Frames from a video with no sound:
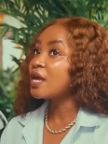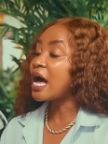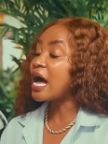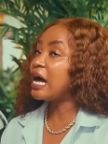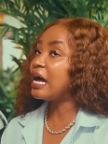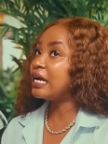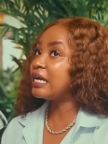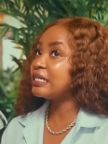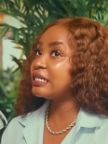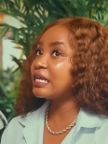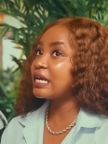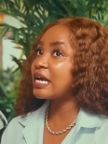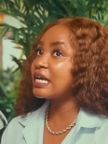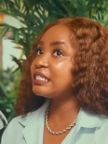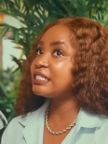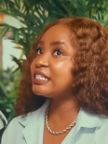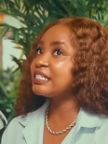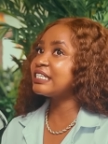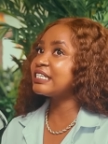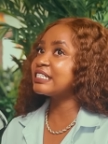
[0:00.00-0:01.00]
And I
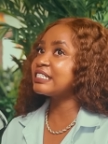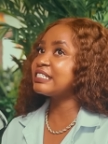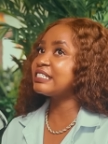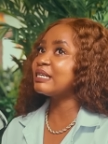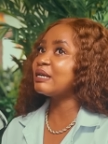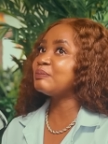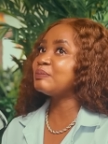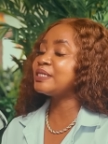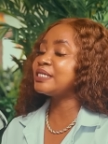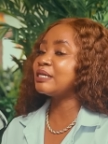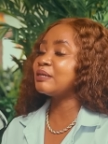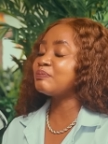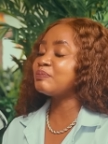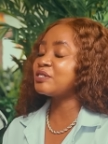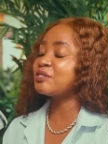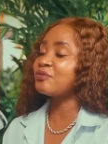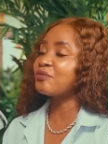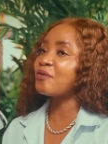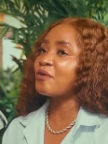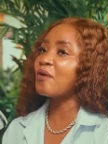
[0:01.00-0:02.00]
did get some
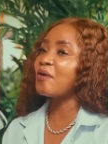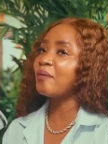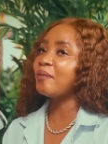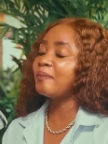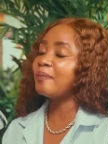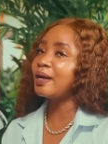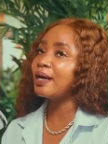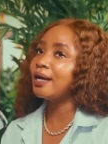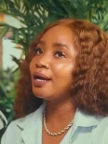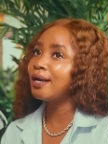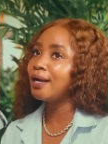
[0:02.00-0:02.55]
tips from